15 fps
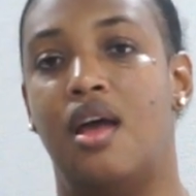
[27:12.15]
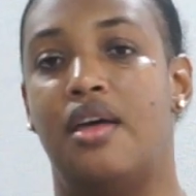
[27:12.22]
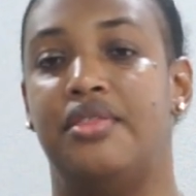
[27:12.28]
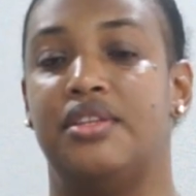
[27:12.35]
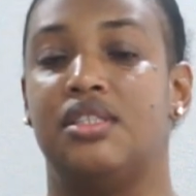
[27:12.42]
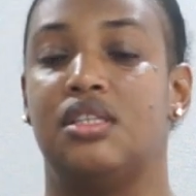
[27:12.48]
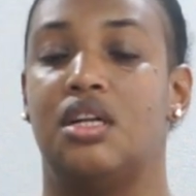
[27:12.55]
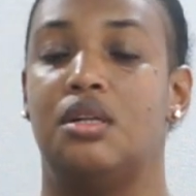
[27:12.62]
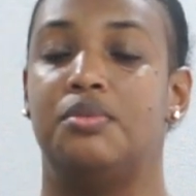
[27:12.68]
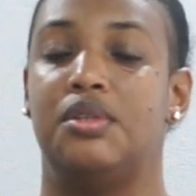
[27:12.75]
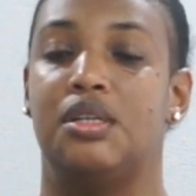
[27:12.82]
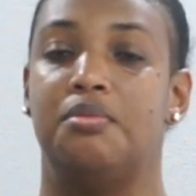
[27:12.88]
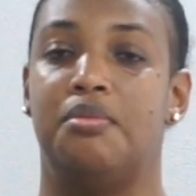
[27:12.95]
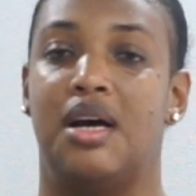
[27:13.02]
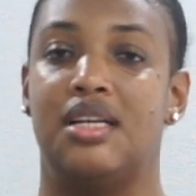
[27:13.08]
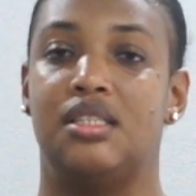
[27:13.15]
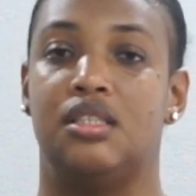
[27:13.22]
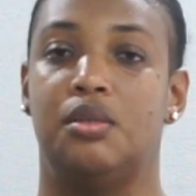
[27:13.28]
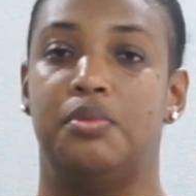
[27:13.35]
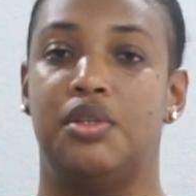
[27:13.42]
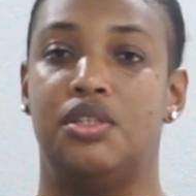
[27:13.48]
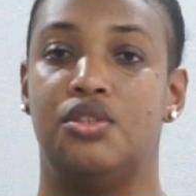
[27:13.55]
and the sculpted
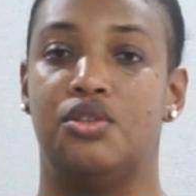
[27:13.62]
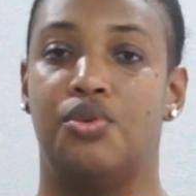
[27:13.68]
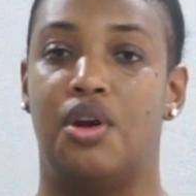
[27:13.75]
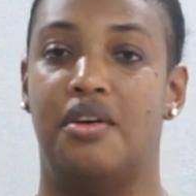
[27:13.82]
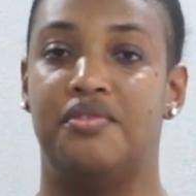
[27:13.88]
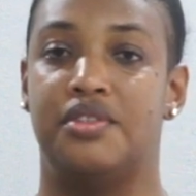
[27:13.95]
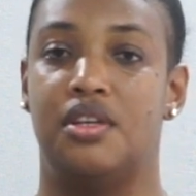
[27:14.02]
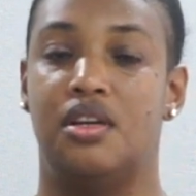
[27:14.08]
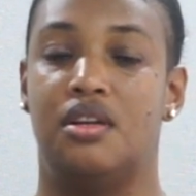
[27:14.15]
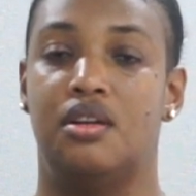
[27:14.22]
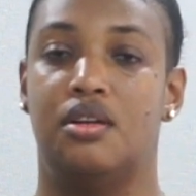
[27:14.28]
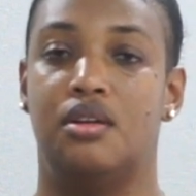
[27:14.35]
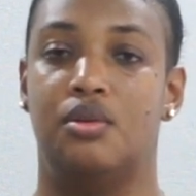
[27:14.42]
masterpiece crafted